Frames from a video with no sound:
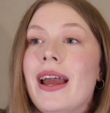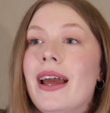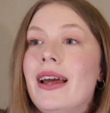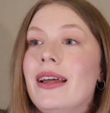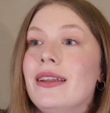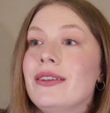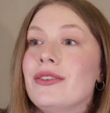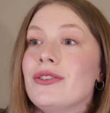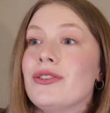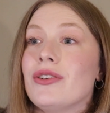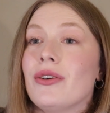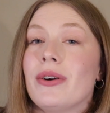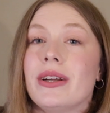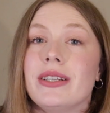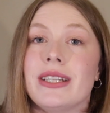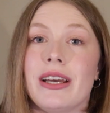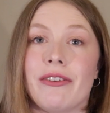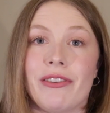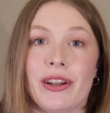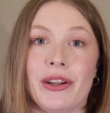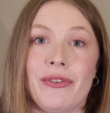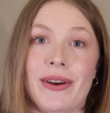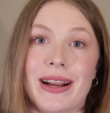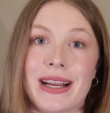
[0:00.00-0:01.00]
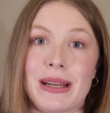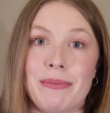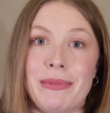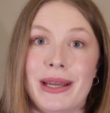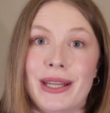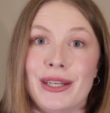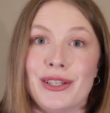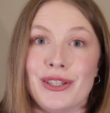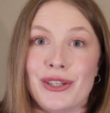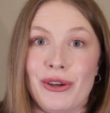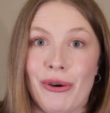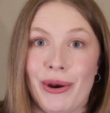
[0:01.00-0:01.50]
And so I definitely
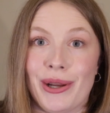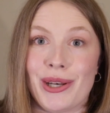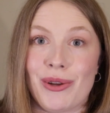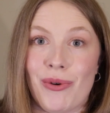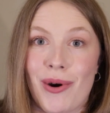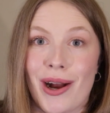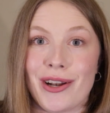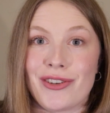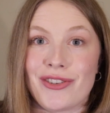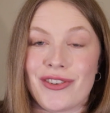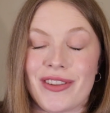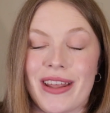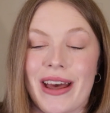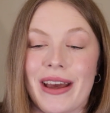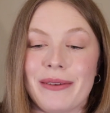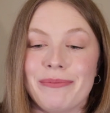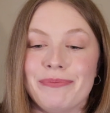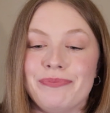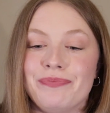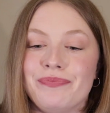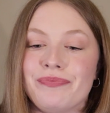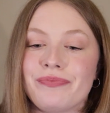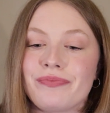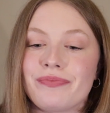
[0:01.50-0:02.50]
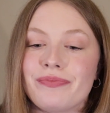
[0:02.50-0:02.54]
recommend going to watch that.